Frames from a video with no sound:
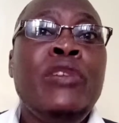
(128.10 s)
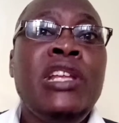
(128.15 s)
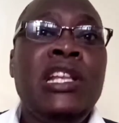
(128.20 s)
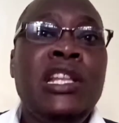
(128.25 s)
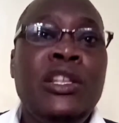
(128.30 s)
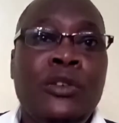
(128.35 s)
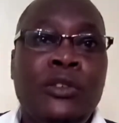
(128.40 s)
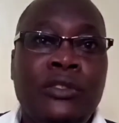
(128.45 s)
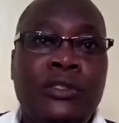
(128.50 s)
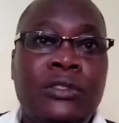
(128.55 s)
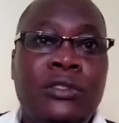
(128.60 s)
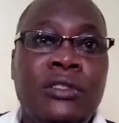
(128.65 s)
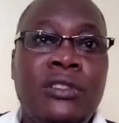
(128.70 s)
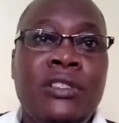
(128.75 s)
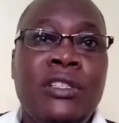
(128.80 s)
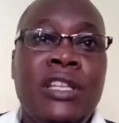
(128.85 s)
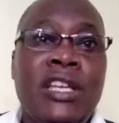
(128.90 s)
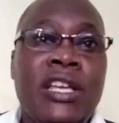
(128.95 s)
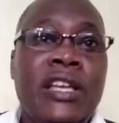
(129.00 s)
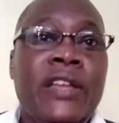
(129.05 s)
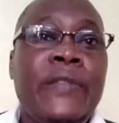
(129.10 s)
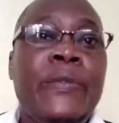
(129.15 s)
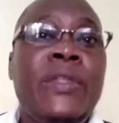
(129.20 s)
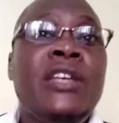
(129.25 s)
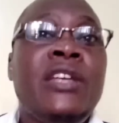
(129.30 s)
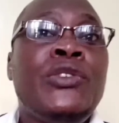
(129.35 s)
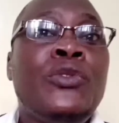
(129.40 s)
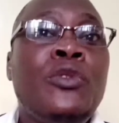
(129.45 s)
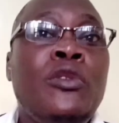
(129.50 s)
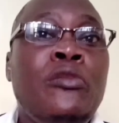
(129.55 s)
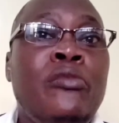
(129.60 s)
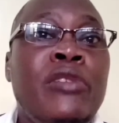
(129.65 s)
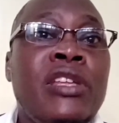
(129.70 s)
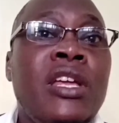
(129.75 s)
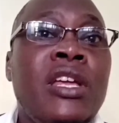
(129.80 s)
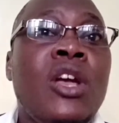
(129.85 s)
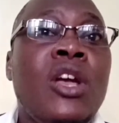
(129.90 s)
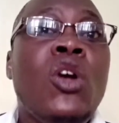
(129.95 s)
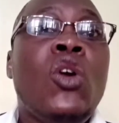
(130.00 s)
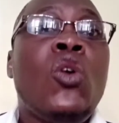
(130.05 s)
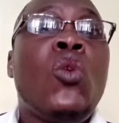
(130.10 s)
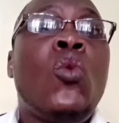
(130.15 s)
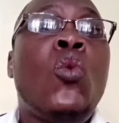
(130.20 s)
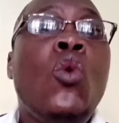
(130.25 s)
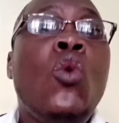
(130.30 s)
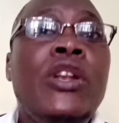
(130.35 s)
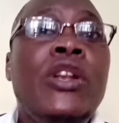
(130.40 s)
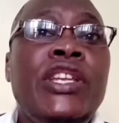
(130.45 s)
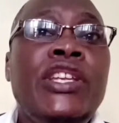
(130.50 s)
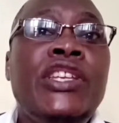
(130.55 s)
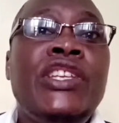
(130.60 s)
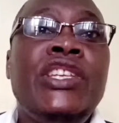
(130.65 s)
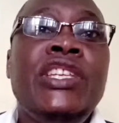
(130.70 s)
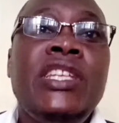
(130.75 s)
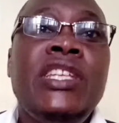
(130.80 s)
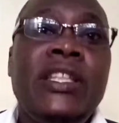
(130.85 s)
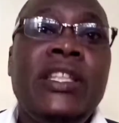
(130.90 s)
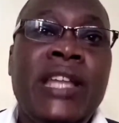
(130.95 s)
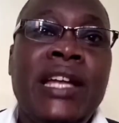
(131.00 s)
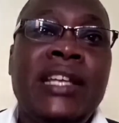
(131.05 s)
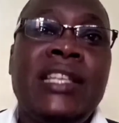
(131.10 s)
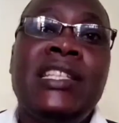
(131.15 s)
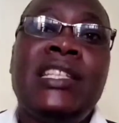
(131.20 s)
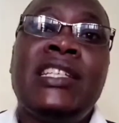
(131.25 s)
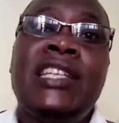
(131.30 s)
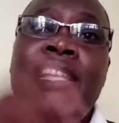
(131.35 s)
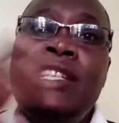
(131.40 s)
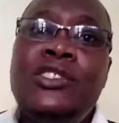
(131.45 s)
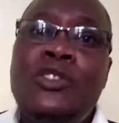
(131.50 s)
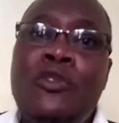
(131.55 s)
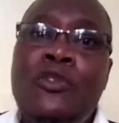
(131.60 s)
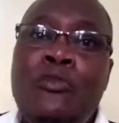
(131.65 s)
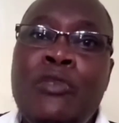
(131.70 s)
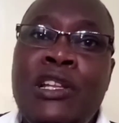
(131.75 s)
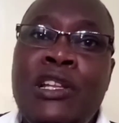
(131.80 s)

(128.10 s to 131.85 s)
millions, there should be quantity, that is tens of